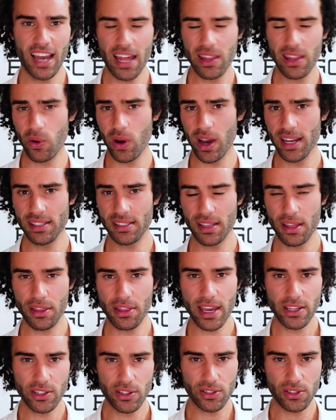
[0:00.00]
Otherwise,
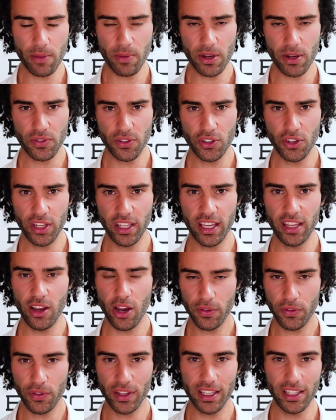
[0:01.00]
thank you so much for tuning in.
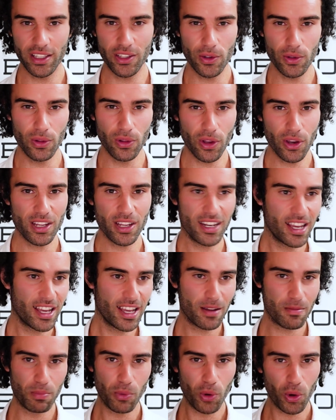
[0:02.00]
Hopefully you learnt
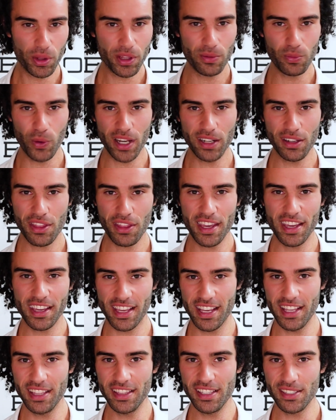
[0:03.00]
more than one
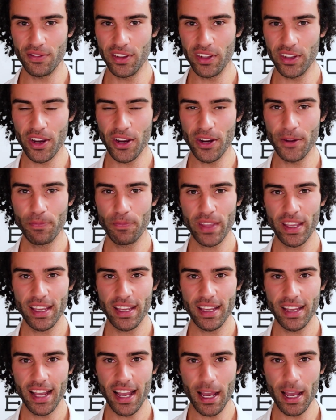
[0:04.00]
thing in this video.
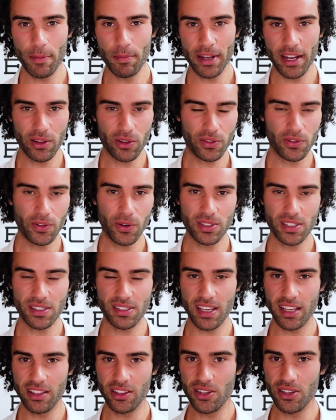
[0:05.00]
And I look forward to
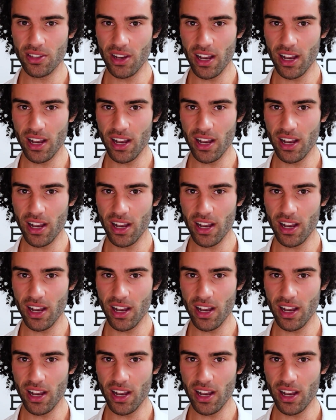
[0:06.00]
seeing